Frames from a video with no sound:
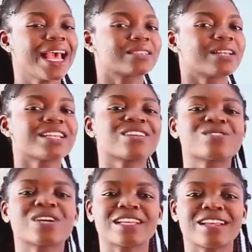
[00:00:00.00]
So let us
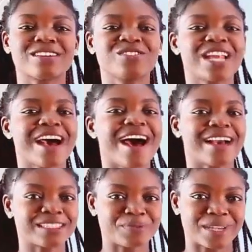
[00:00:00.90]
look at another
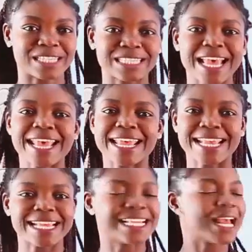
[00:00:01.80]
aspect
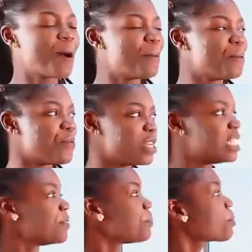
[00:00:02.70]
in money.